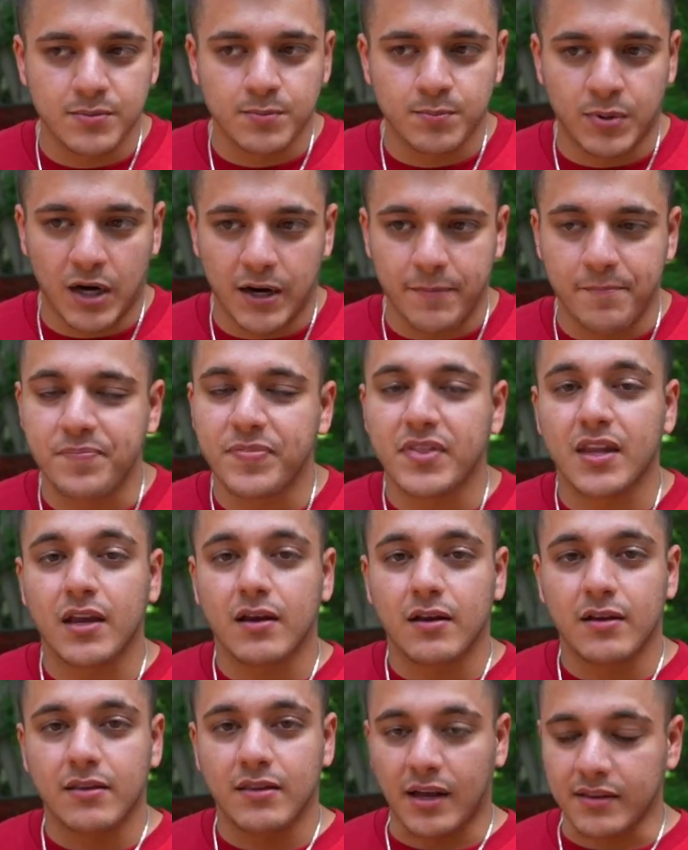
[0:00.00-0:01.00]
But
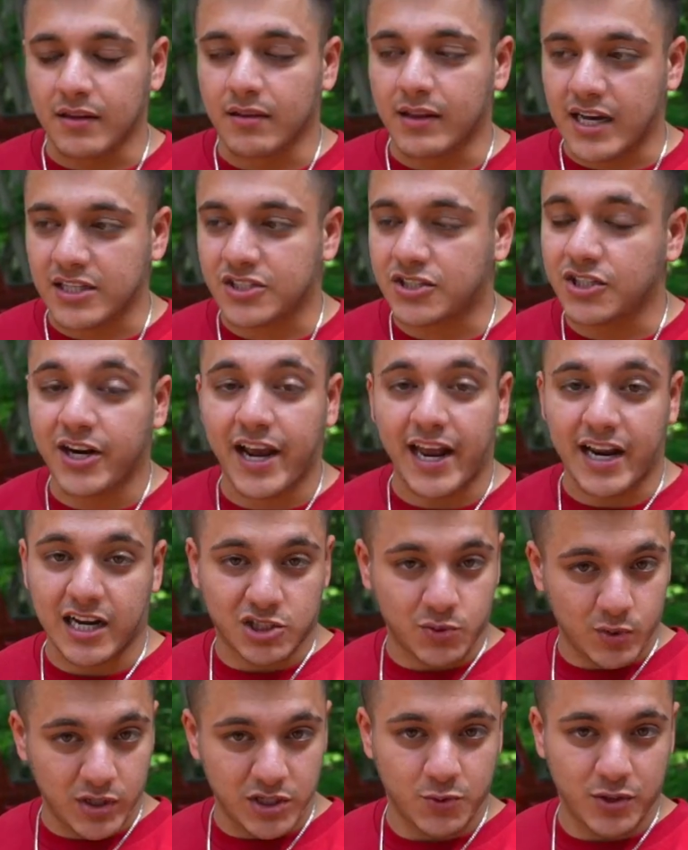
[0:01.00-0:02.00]
nonetheless, you're getting a
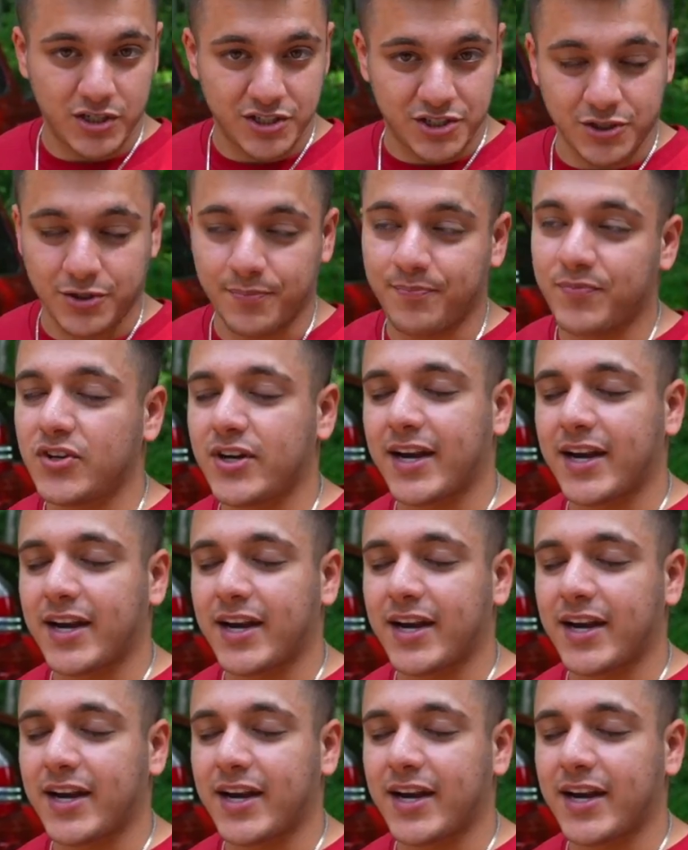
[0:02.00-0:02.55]
2022, you